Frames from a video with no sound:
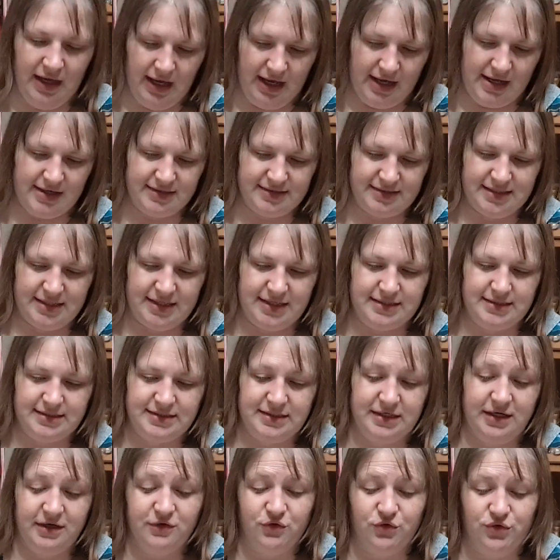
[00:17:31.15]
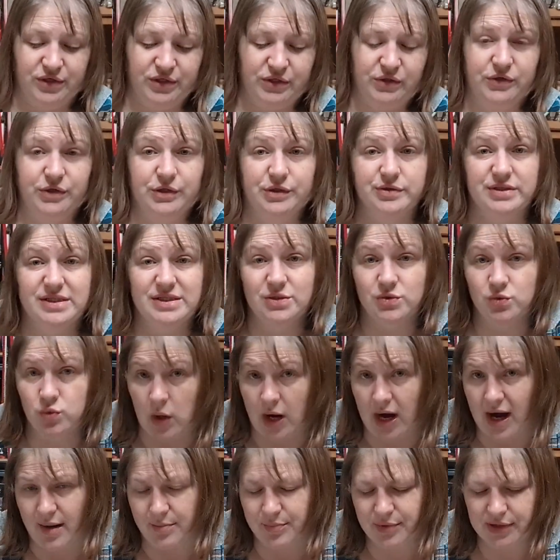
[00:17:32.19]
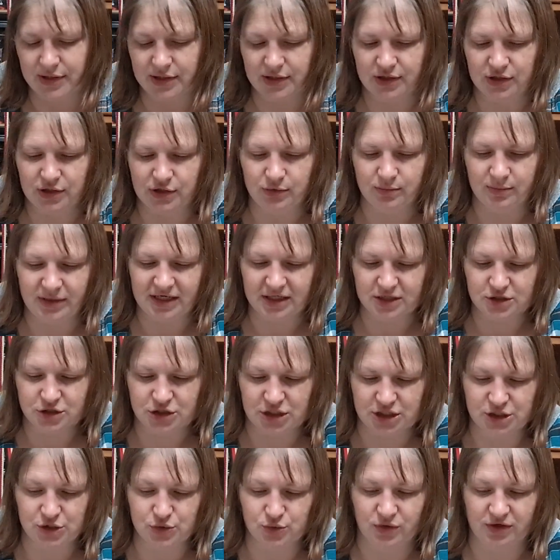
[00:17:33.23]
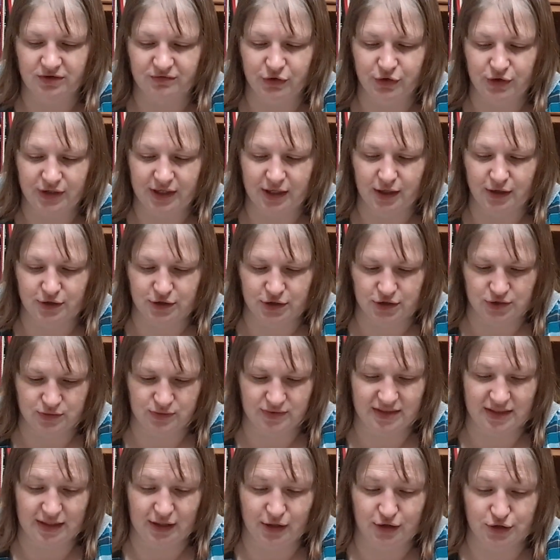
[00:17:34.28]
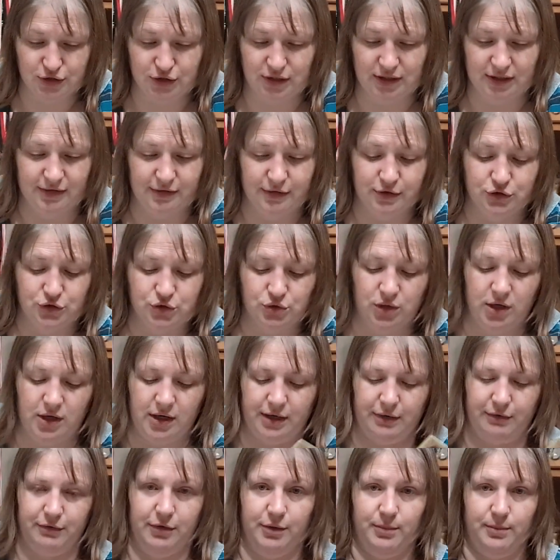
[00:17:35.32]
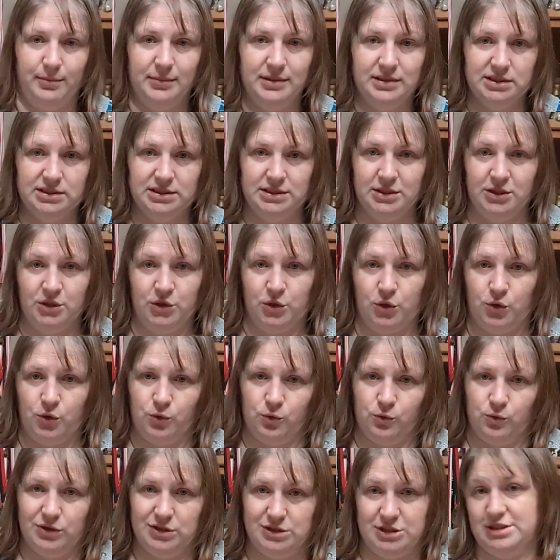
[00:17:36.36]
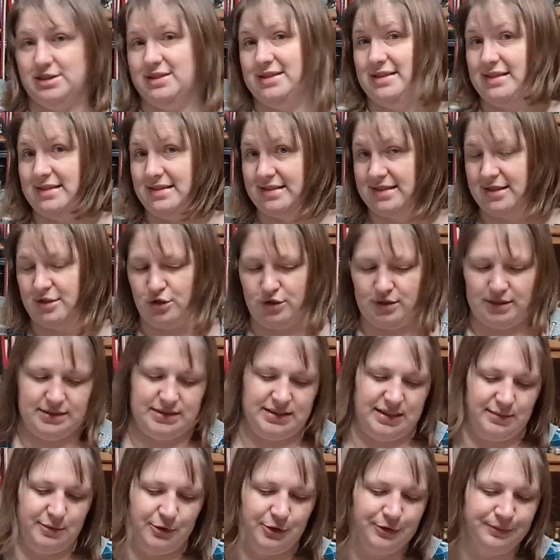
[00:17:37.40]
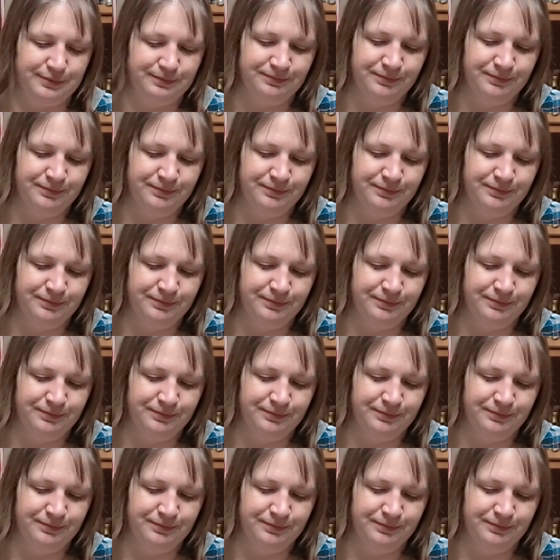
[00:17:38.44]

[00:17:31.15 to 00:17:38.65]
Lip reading: And it says, the other thing you can do is swap. You may exchange one of your characters with a character in the drawing room, which is in the center of the table.